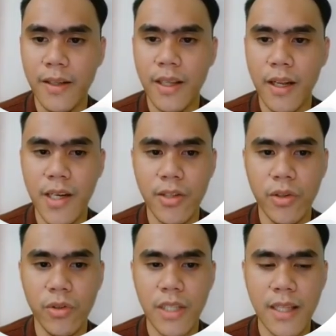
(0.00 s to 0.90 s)
they can
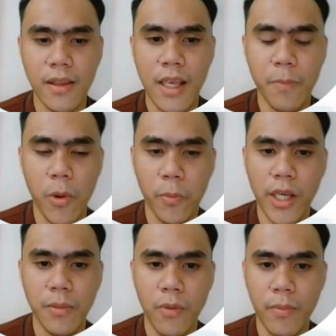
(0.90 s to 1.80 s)
introduce at the
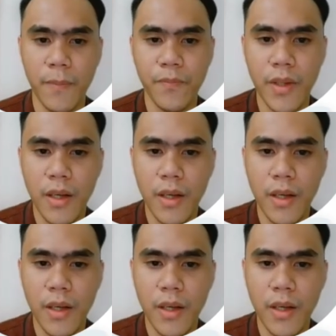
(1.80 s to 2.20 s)
appropriate moment.